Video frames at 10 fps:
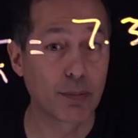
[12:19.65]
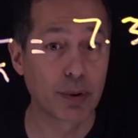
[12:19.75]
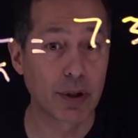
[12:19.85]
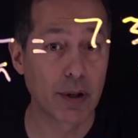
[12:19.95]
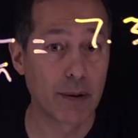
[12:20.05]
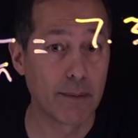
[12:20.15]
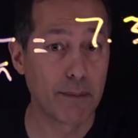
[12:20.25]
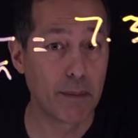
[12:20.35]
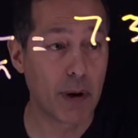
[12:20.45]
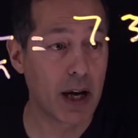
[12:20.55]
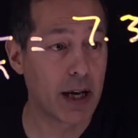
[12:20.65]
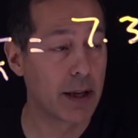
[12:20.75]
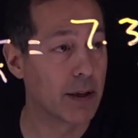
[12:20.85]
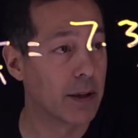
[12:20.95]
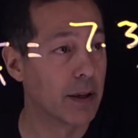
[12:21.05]
per
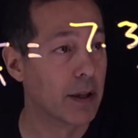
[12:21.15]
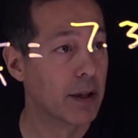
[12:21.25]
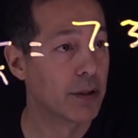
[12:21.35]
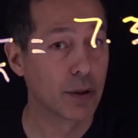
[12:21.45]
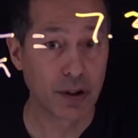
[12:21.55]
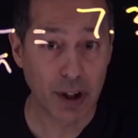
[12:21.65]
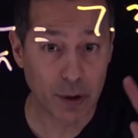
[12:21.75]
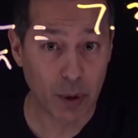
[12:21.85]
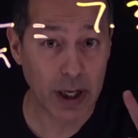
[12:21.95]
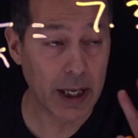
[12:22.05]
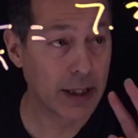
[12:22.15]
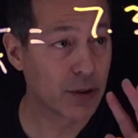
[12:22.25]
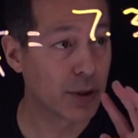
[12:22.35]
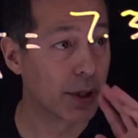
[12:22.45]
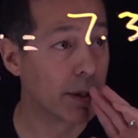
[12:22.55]
mile. So it's not the right answer.